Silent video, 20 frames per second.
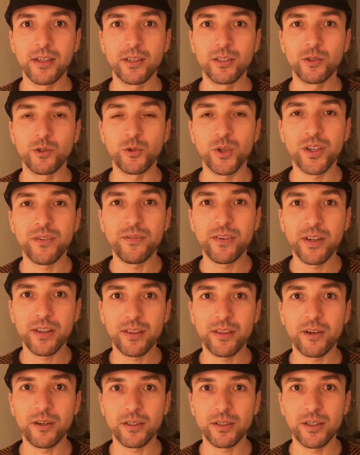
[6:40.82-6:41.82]

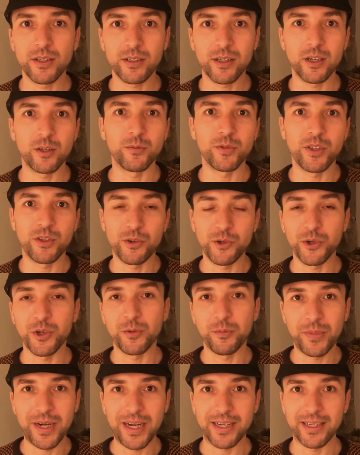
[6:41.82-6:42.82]
that comes through your
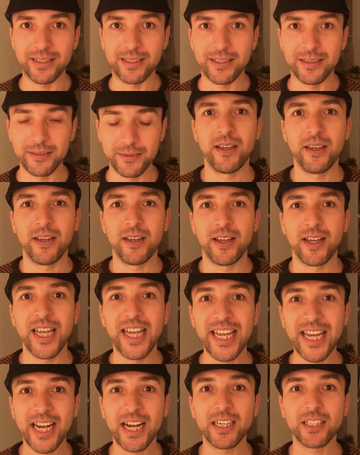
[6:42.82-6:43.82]
mind.
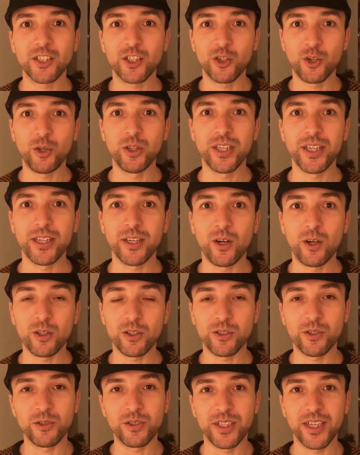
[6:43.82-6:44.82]
Eckhart Tolle
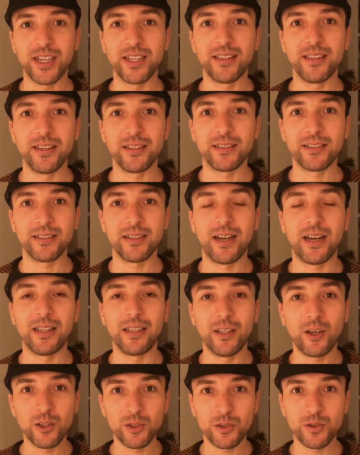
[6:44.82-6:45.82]
also said that a
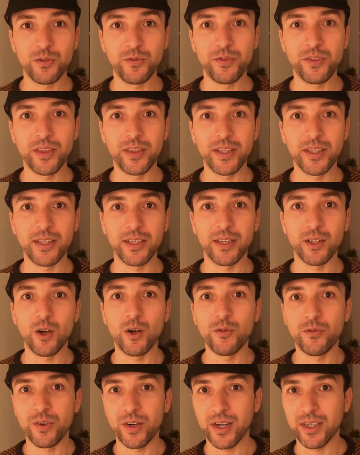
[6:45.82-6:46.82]
lot of the
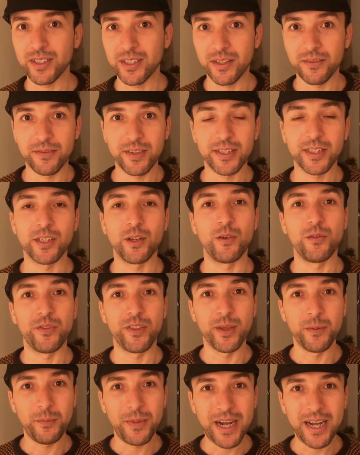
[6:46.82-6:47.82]
overactivity of
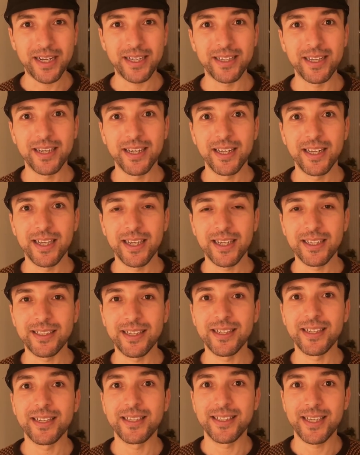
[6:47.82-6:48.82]
the mind is
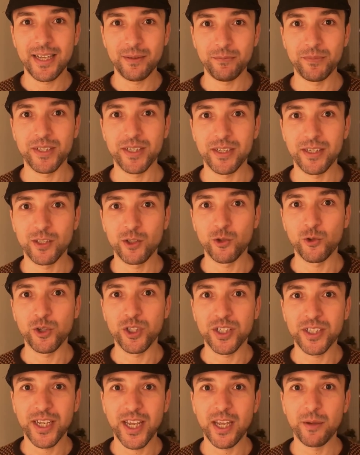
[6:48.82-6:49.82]
an attempt to
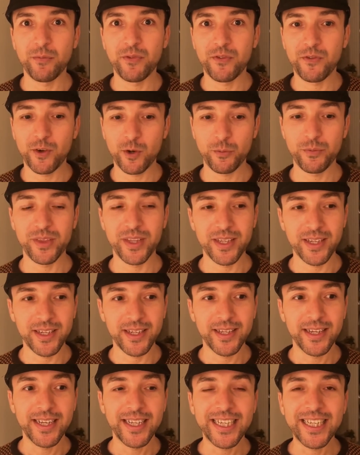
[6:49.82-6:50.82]
escape from
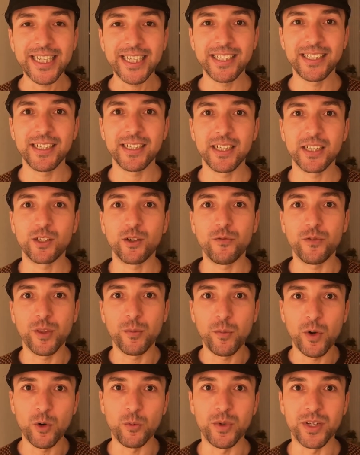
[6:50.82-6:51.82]
the easiness of the
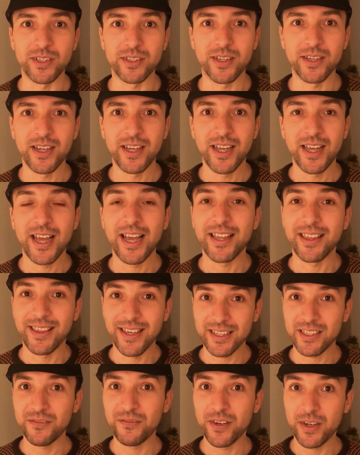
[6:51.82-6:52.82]
moment. And
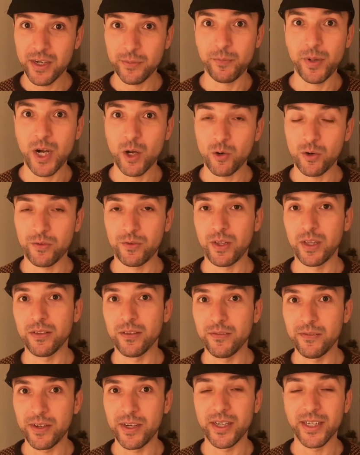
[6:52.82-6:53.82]
that's very powerful and
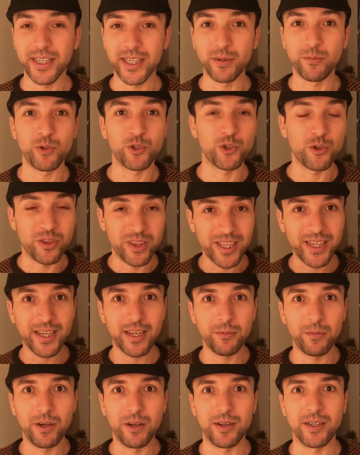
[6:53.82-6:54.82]
very deep. You should think
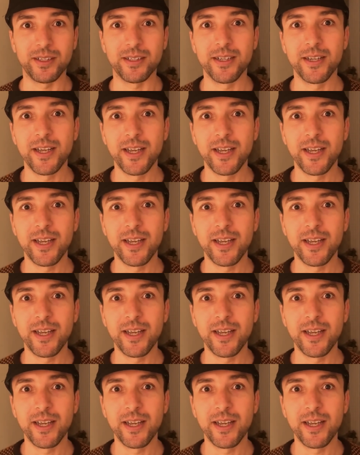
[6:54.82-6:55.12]
about it.